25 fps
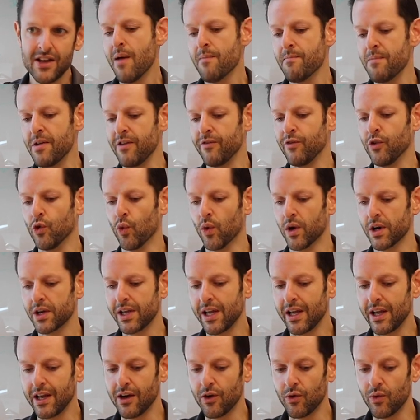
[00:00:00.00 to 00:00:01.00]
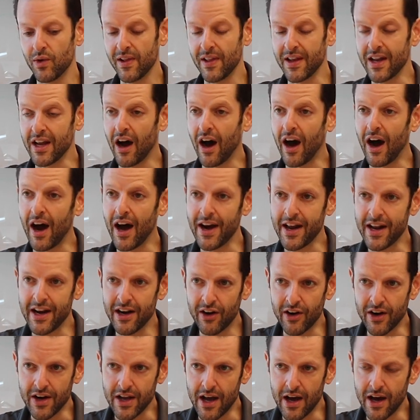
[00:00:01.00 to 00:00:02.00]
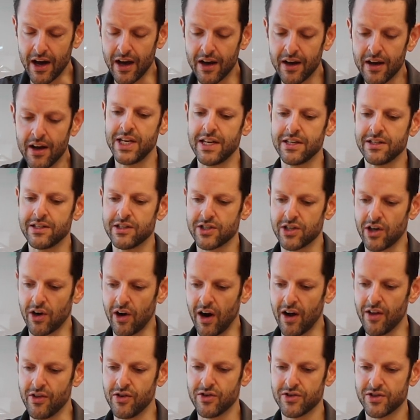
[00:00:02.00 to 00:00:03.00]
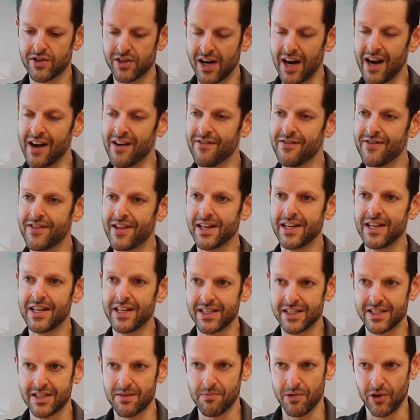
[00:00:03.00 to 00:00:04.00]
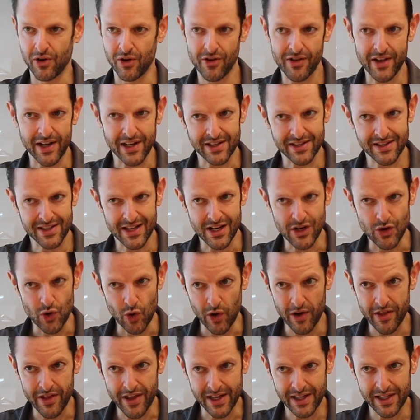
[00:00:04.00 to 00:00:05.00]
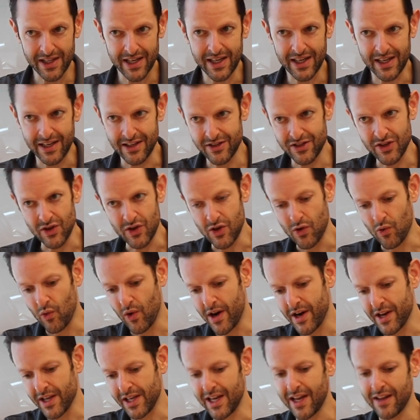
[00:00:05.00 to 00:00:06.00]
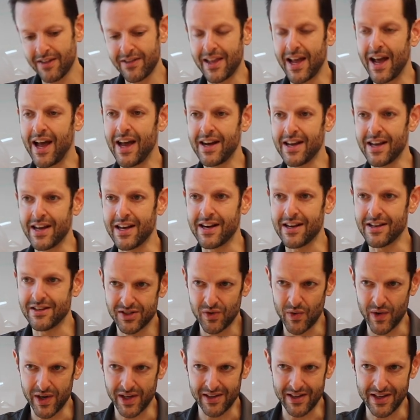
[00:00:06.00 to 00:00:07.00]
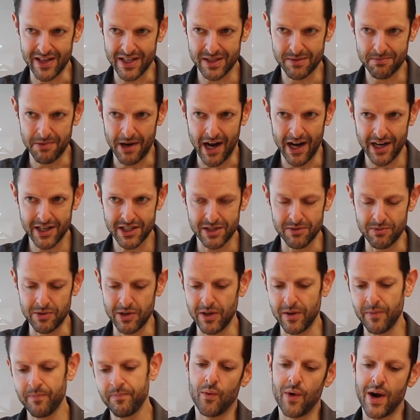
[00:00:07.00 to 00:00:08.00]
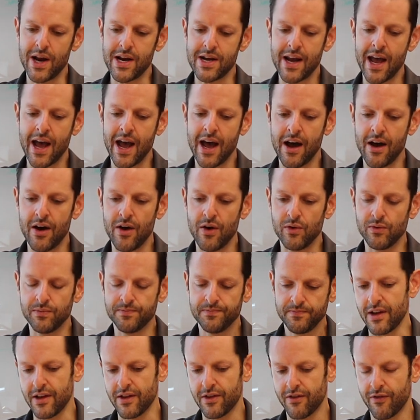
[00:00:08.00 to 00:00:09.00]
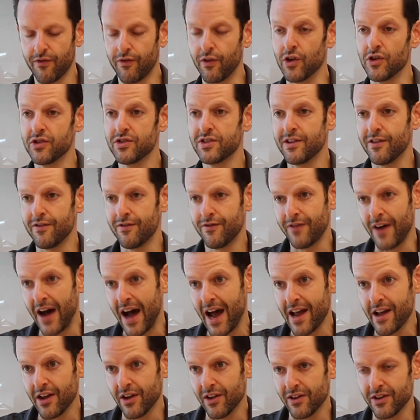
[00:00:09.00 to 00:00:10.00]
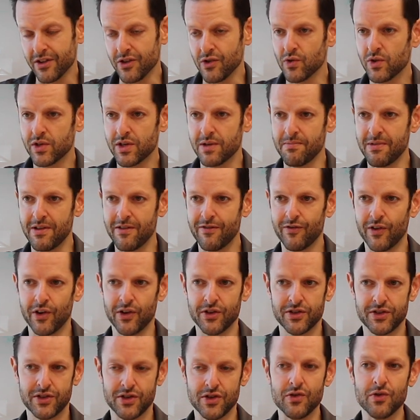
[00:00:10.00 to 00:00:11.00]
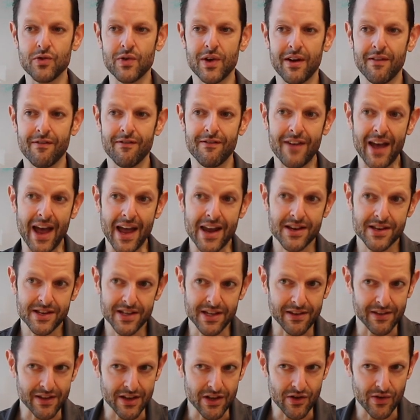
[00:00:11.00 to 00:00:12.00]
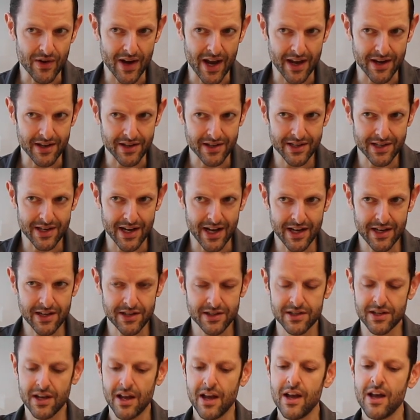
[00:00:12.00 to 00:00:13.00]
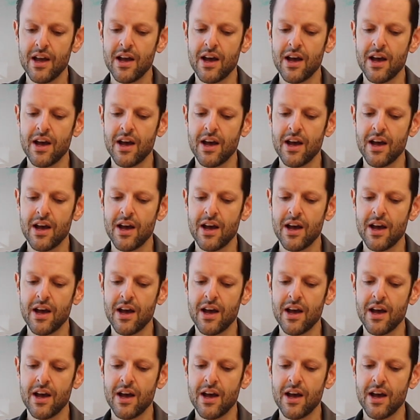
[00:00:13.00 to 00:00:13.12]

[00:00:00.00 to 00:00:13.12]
But if you're working in a really hot area, chances are others are kind of thinking similar things that you're thinking, and so you want to get that in as quickly as possible. Right now, it's first to file. It used to be first to invent in the United States.